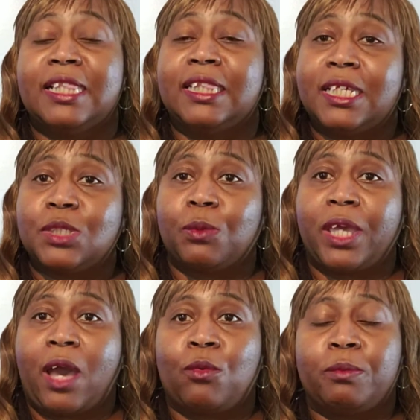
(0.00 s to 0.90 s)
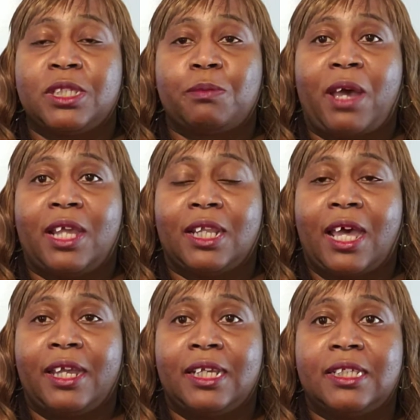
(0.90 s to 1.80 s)
This week I will be
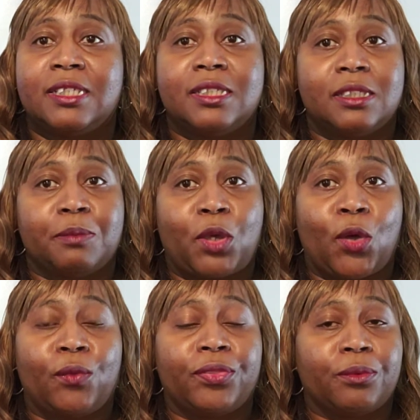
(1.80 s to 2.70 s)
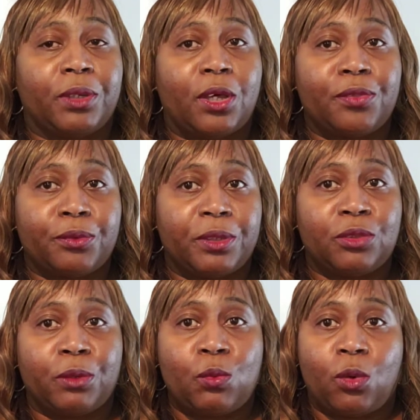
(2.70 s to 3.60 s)
spotlighting zip code
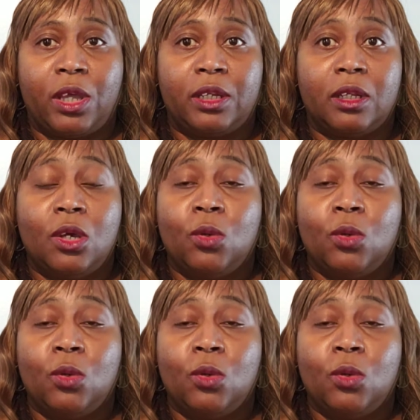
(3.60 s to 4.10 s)
30331,